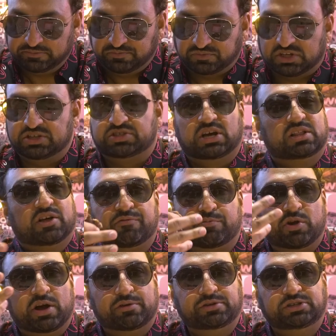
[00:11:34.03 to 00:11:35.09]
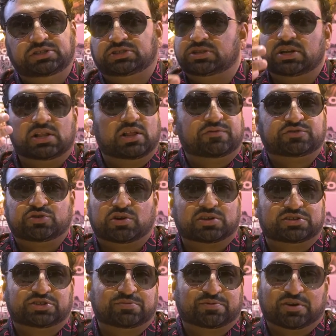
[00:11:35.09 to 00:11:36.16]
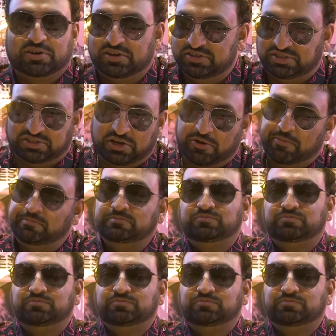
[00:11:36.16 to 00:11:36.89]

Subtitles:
because I love brownies and I love chocolate chip cookies. So